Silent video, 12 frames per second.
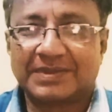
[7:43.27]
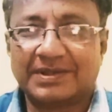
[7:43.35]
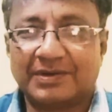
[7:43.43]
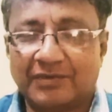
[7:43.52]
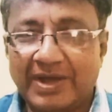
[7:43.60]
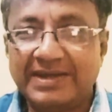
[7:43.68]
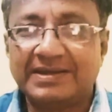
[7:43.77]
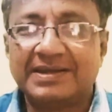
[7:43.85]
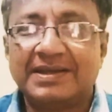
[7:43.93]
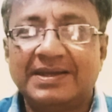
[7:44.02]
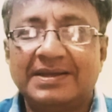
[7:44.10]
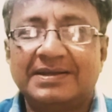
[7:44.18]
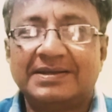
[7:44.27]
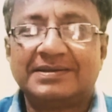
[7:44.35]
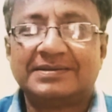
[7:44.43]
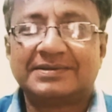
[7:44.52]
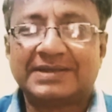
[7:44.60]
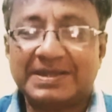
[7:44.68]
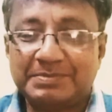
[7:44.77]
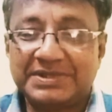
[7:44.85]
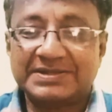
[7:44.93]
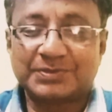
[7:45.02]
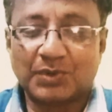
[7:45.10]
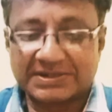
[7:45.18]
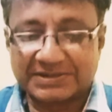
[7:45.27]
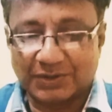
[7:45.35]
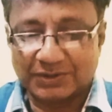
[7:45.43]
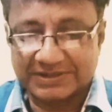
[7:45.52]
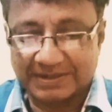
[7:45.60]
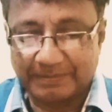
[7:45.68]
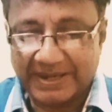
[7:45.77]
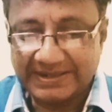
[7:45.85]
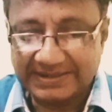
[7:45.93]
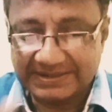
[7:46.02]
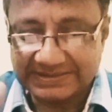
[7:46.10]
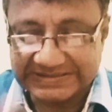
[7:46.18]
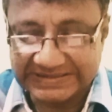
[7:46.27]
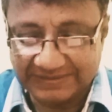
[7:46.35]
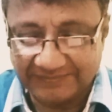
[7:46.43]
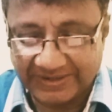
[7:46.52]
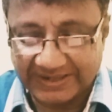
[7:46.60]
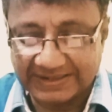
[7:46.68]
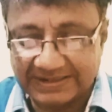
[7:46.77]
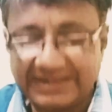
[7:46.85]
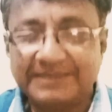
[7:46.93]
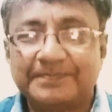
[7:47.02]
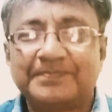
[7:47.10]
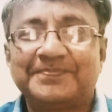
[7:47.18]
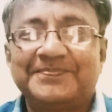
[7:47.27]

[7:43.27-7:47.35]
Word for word: right? So keep these words also in mind. And D, finally,